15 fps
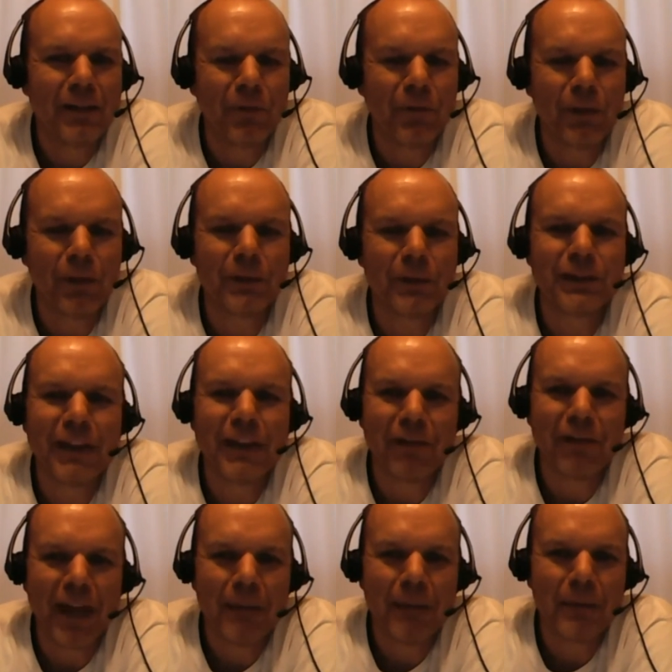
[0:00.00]
One was Dave
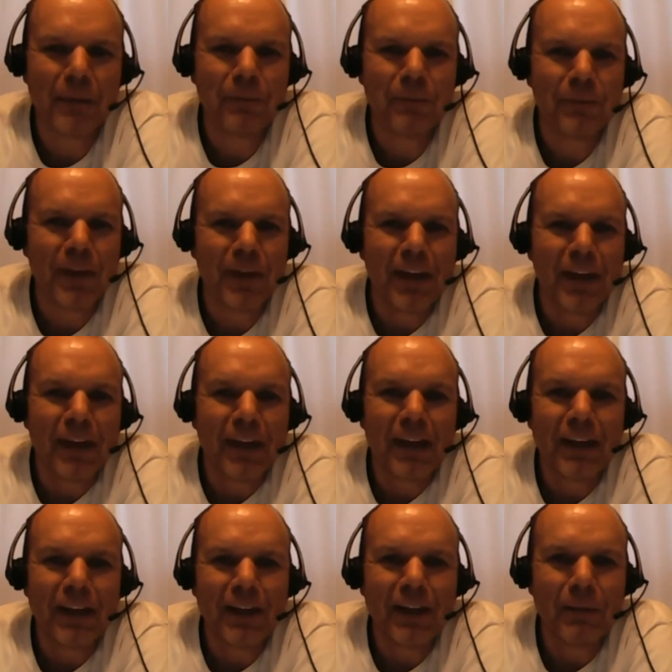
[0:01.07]
Lapham,
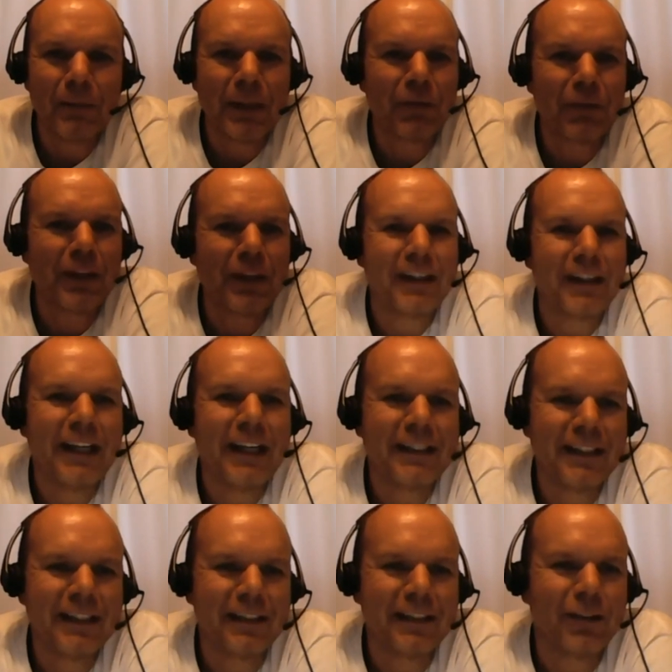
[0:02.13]
uh, being ranked 18th.